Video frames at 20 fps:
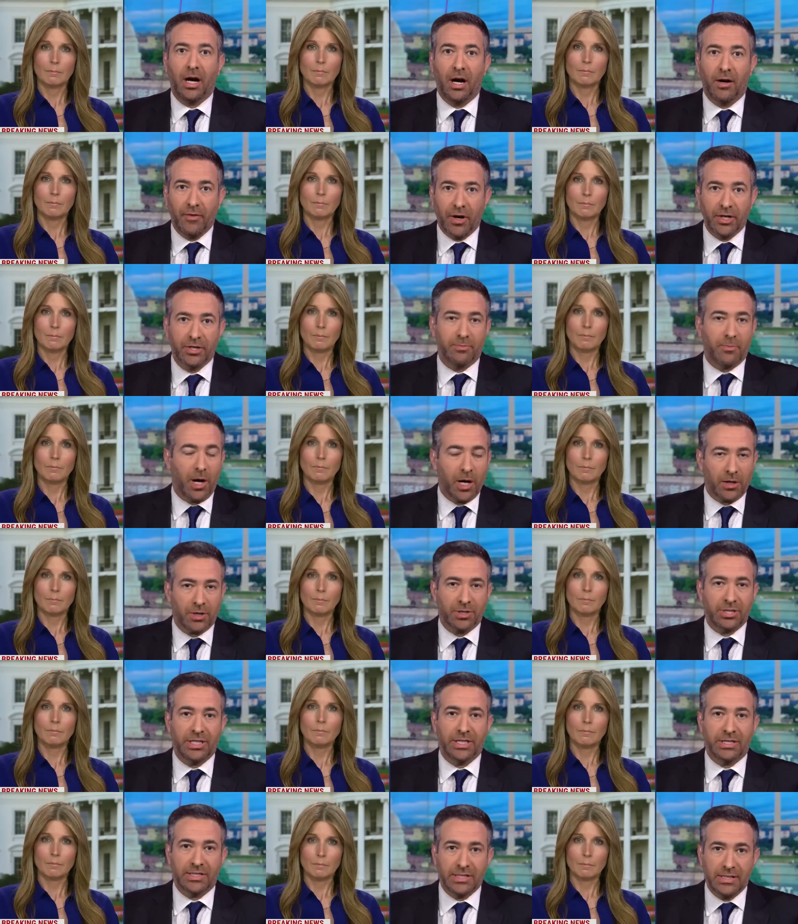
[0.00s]
Speaker 1: of our
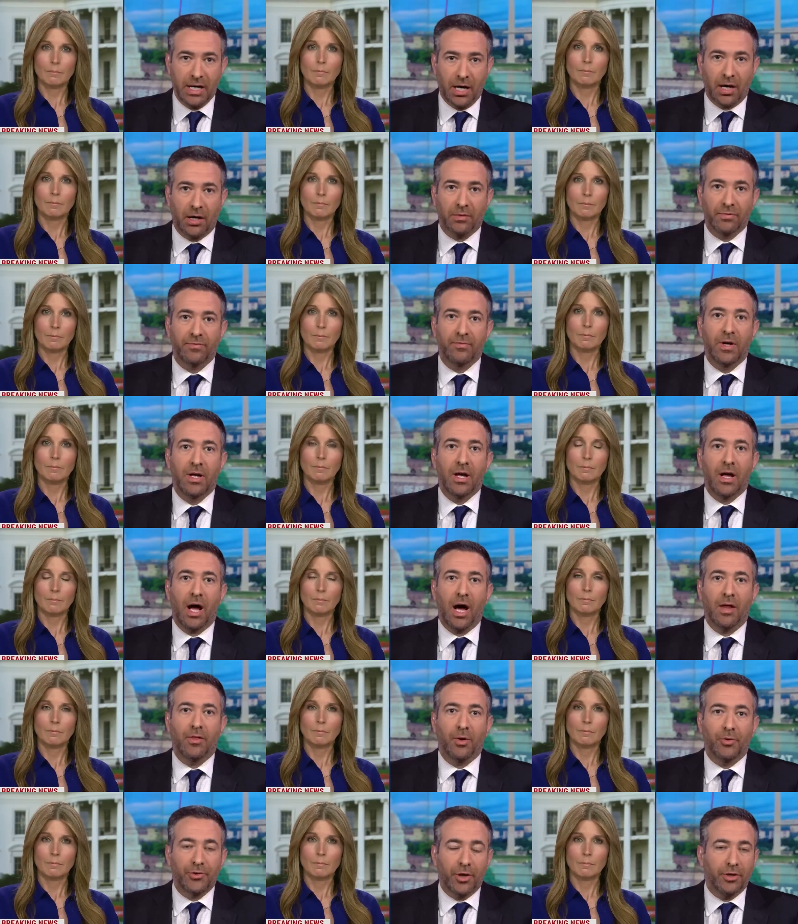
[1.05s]
democracy itself,
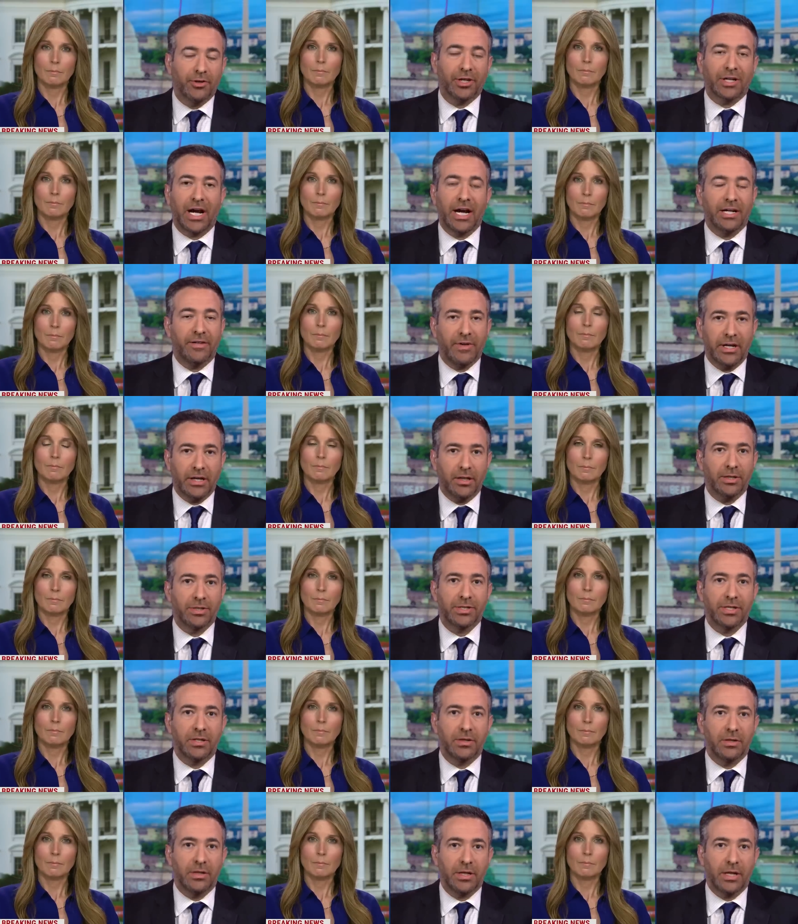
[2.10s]
uh, those aren't the kind of
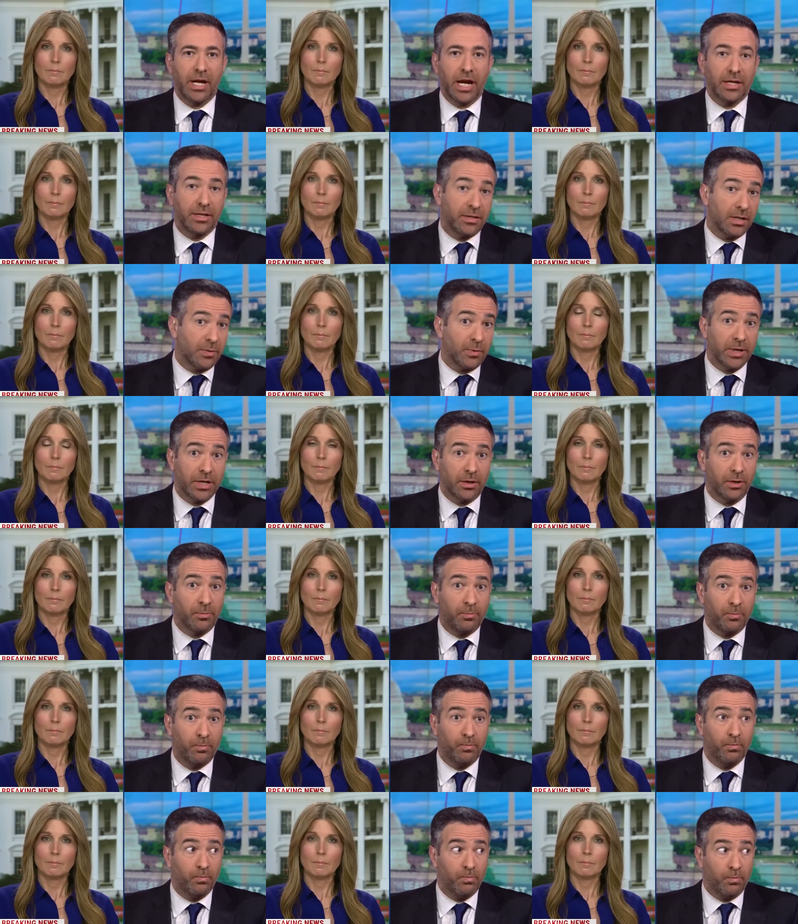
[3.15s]
errors that, that I think we can
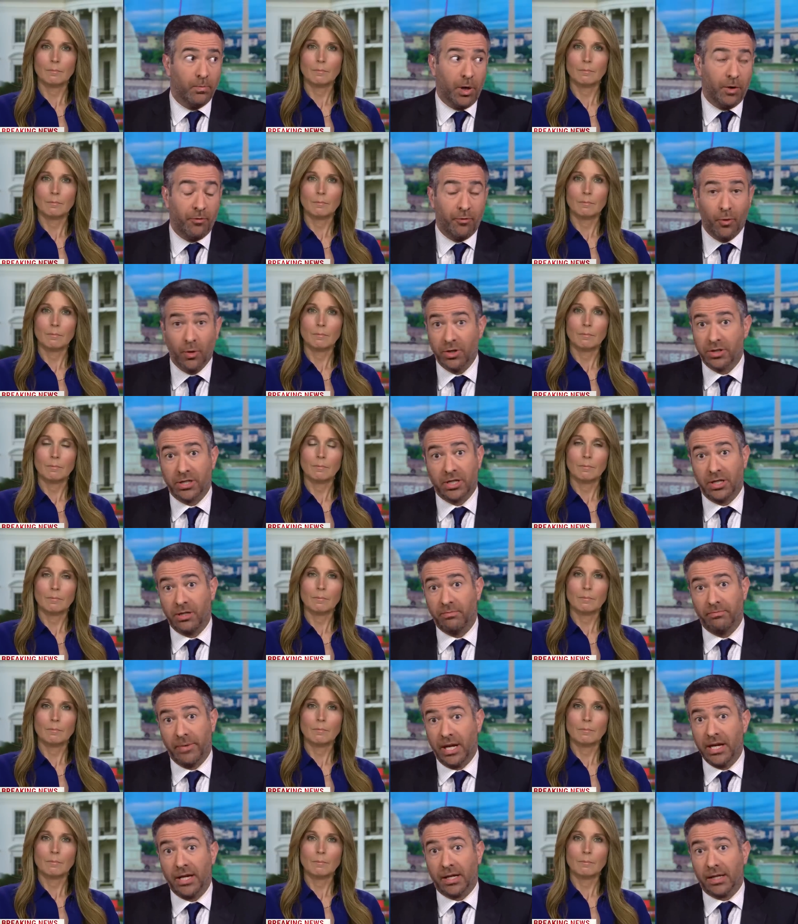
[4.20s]
afford to
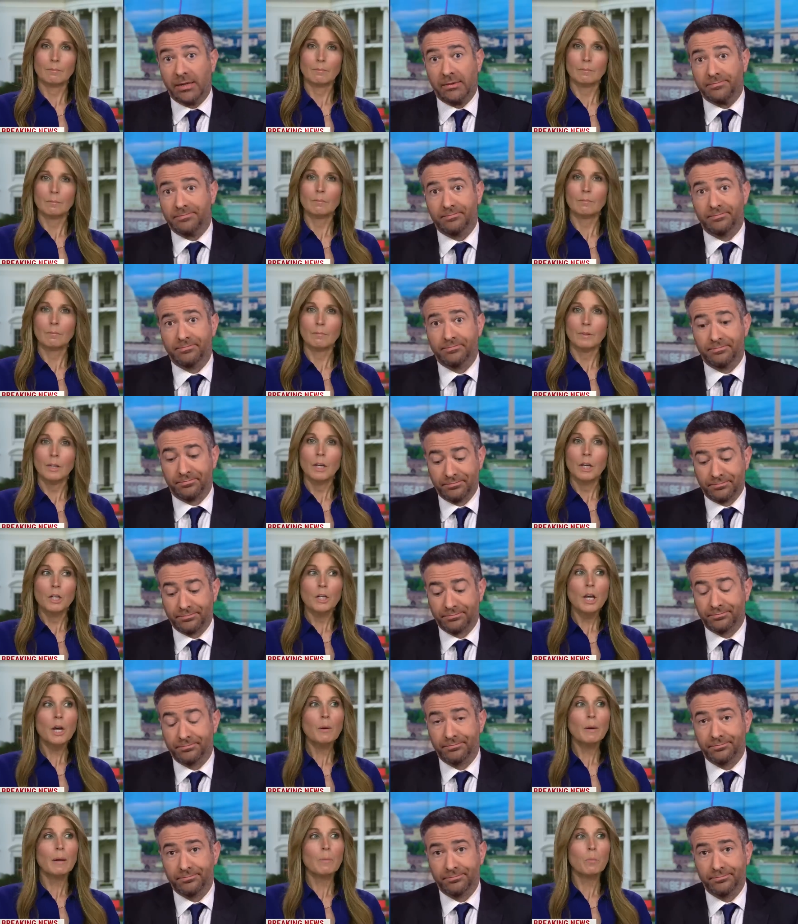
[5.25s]
keep making.
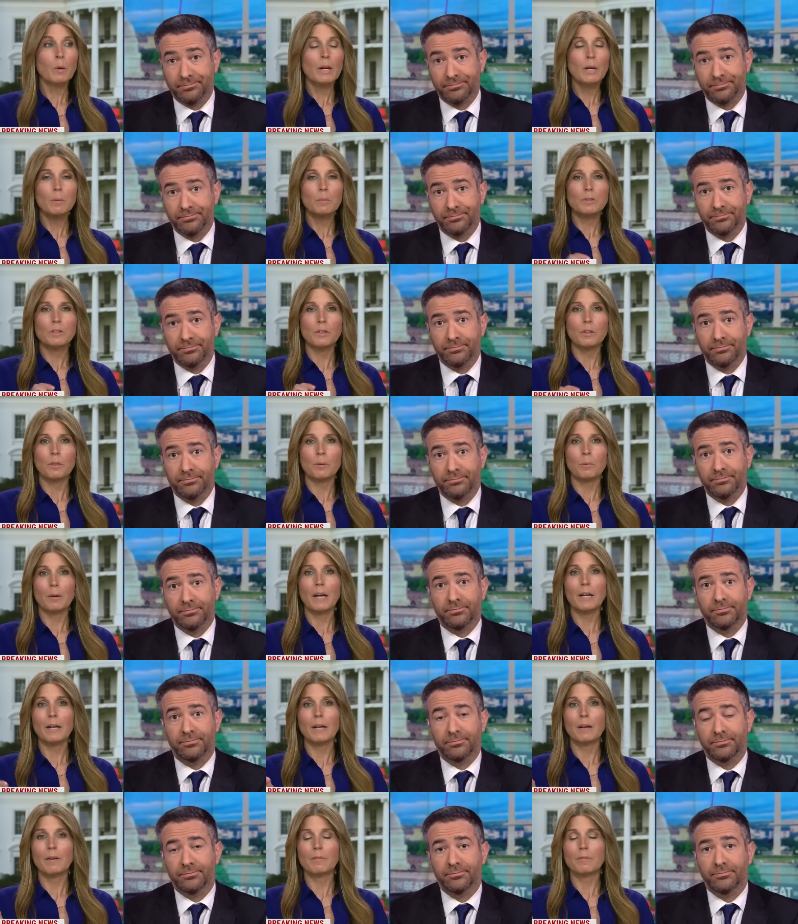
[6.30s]
Speaker 2: No, and when it was a
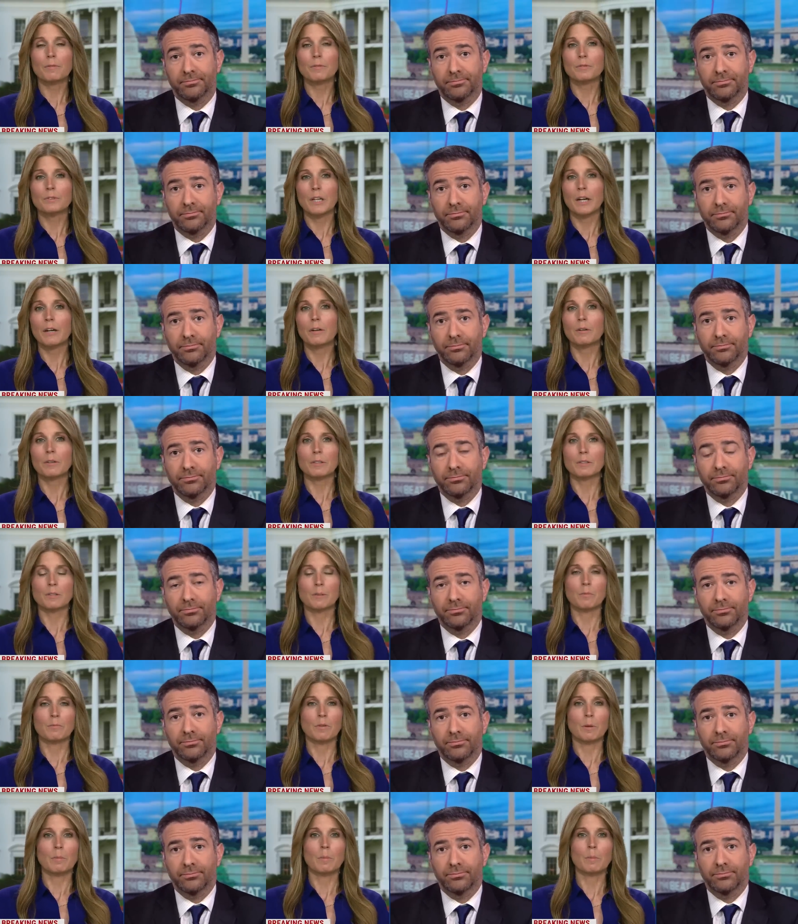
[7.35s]
threat of
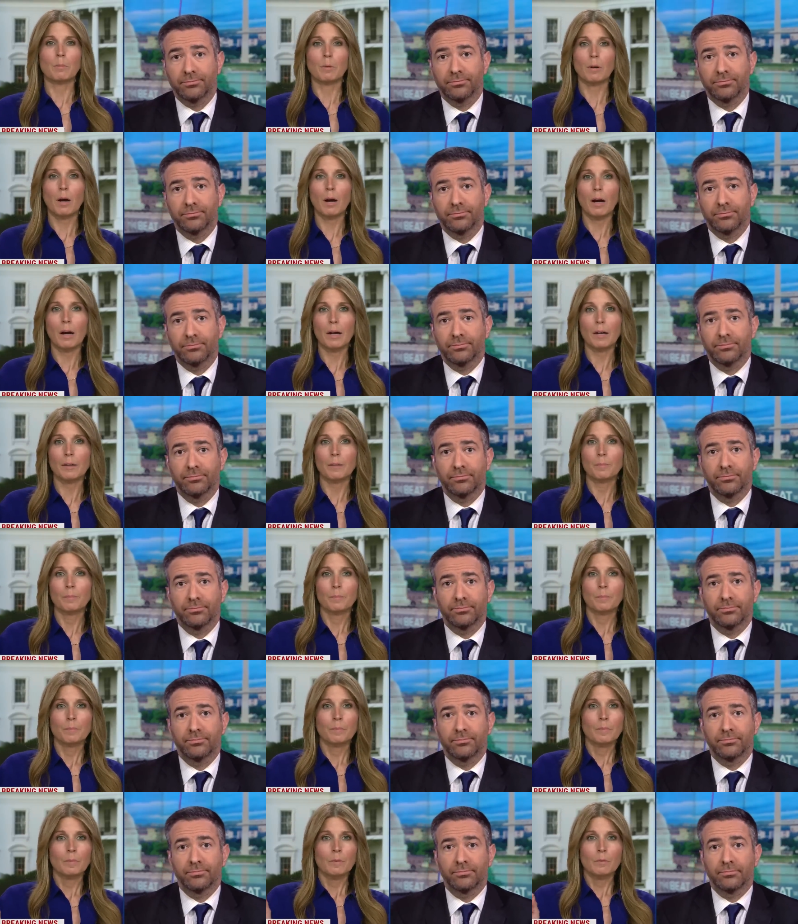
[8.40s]
terrorism from abroad,
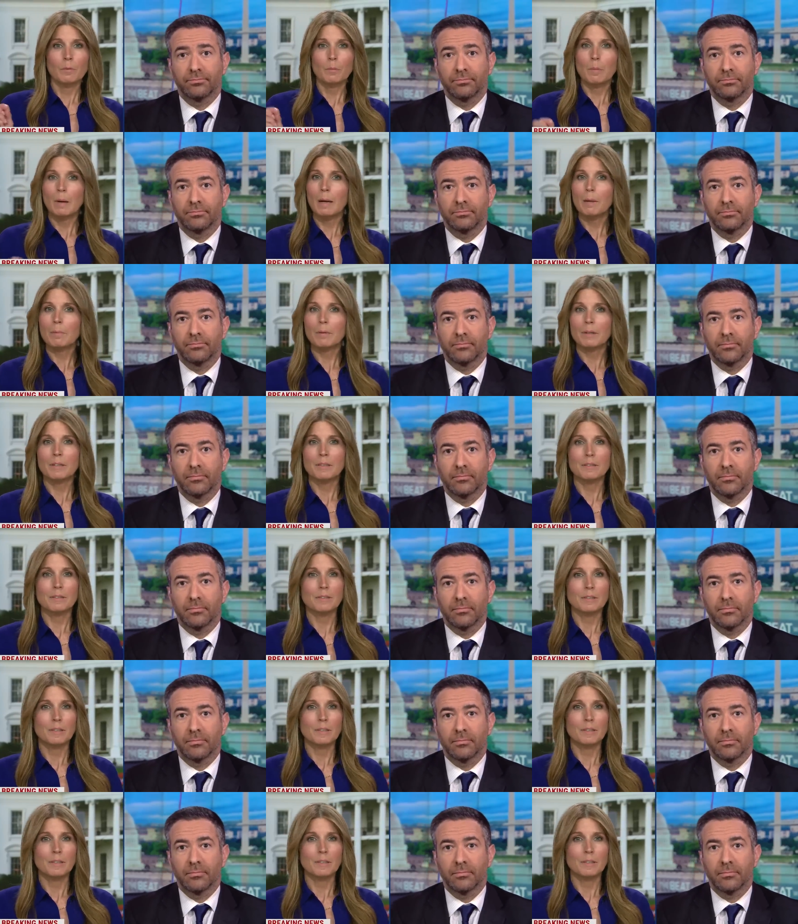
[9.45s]
Republicans